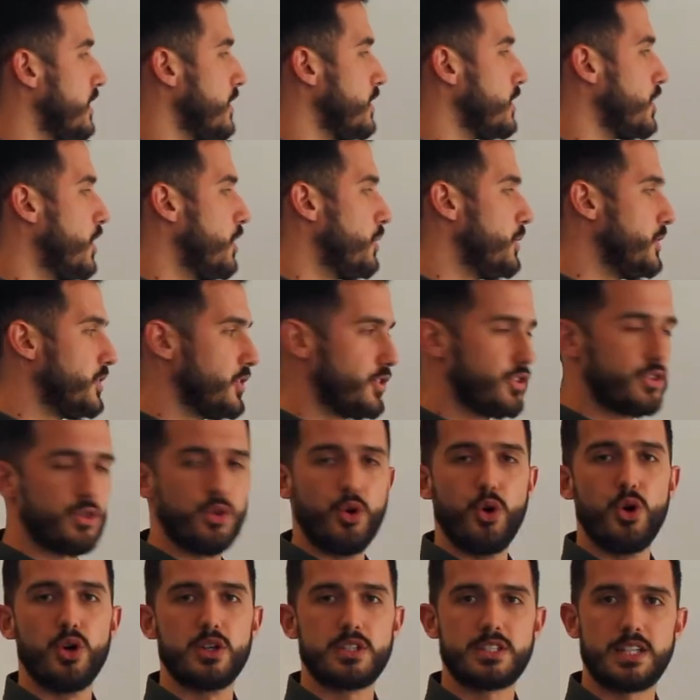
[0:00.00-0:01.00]
go in the
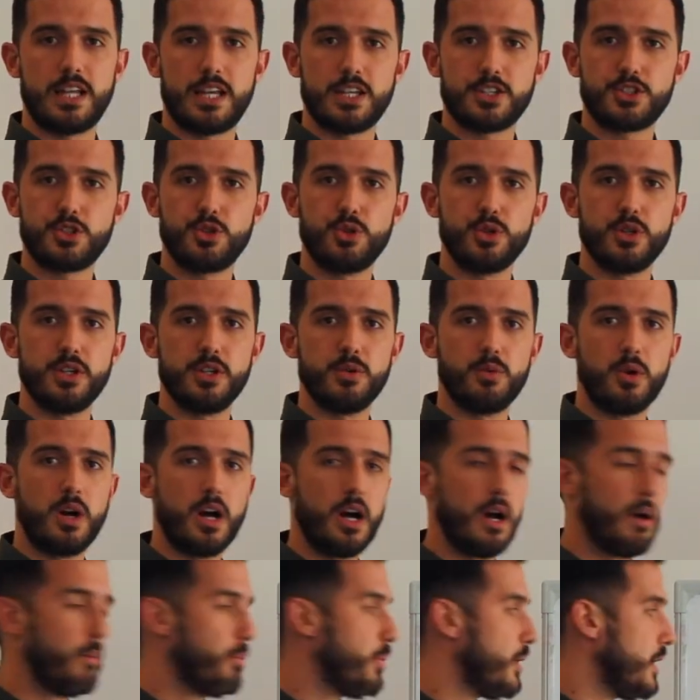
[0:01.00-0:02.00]
store / call you
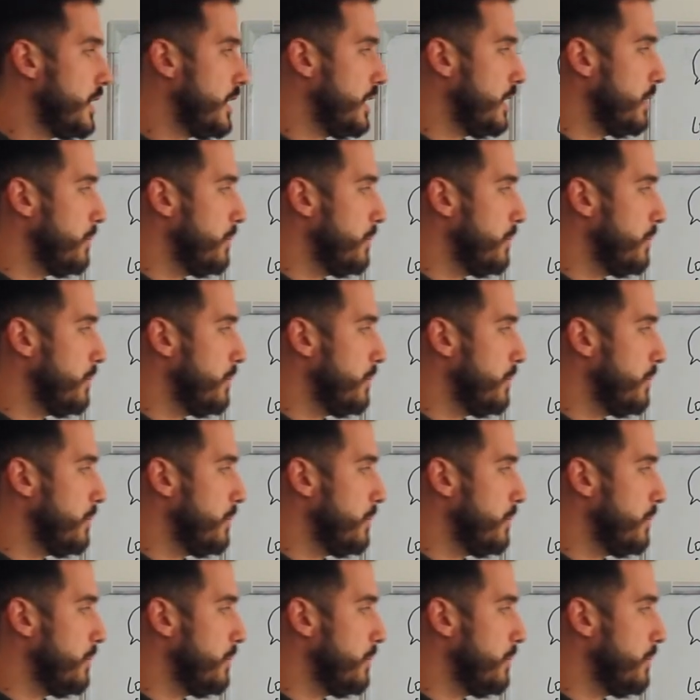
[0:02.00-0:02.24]
up,